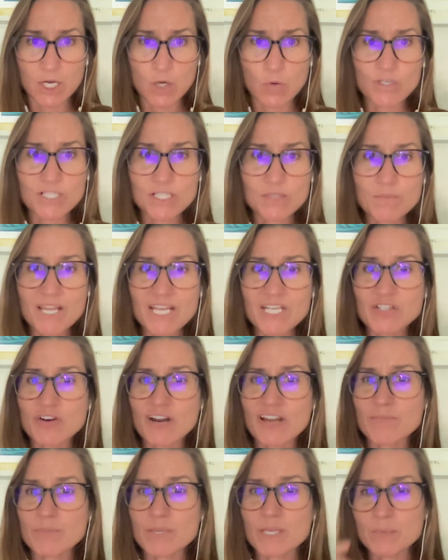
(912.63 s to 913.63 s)
which may
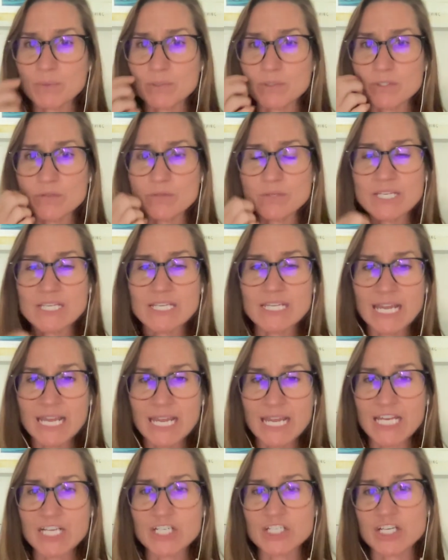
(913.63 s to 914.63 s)
drive people to
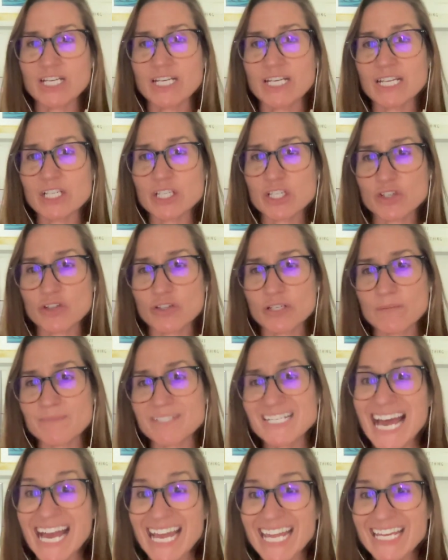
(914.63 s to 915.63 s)
engage in extreme
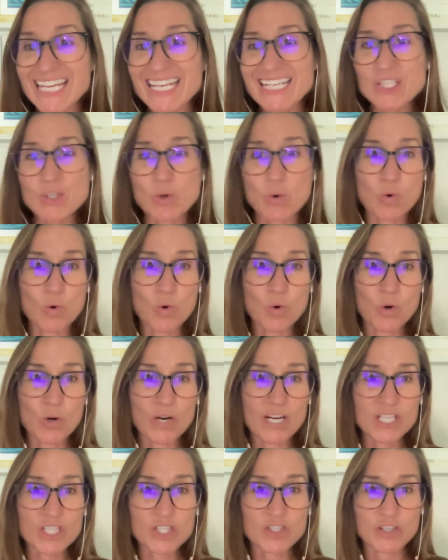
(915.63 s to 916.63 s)
diets
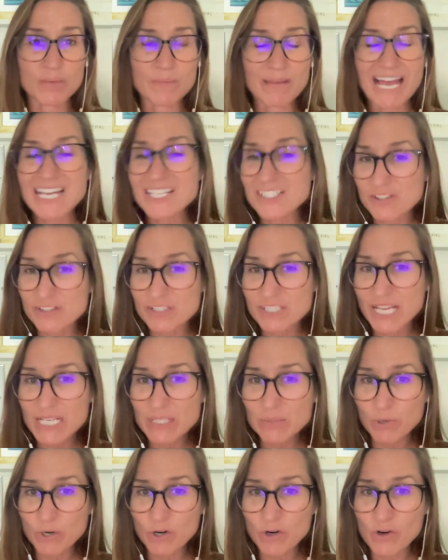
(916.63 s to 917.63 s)
or extreme
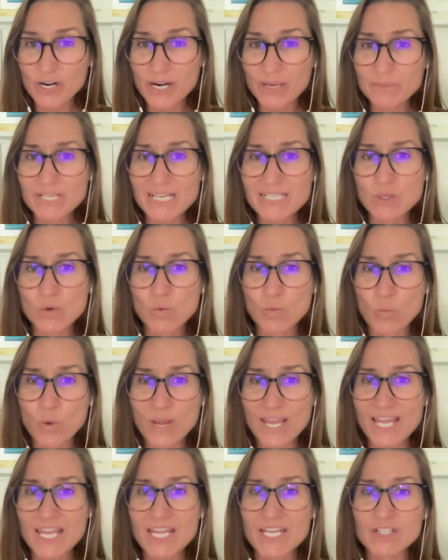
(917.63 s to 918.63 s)
exercise programs as a
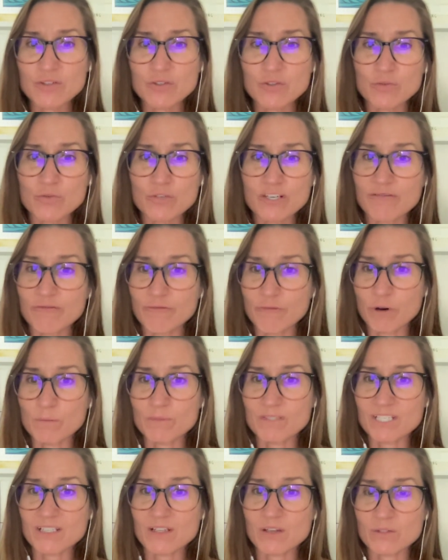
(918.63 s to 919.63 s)
way to
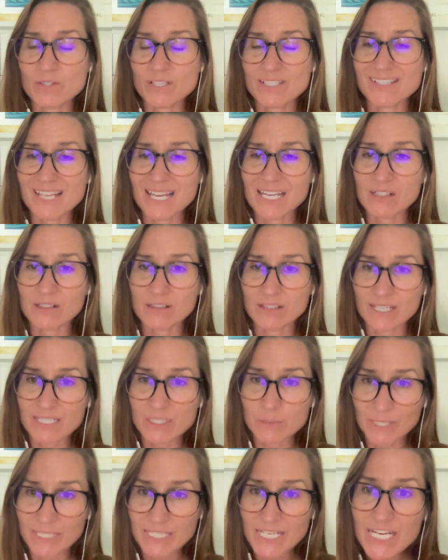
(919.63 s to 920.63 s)
conform to those societal
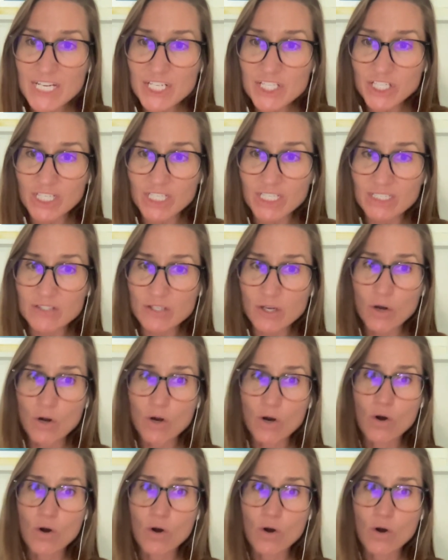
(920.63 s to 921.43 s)
expectations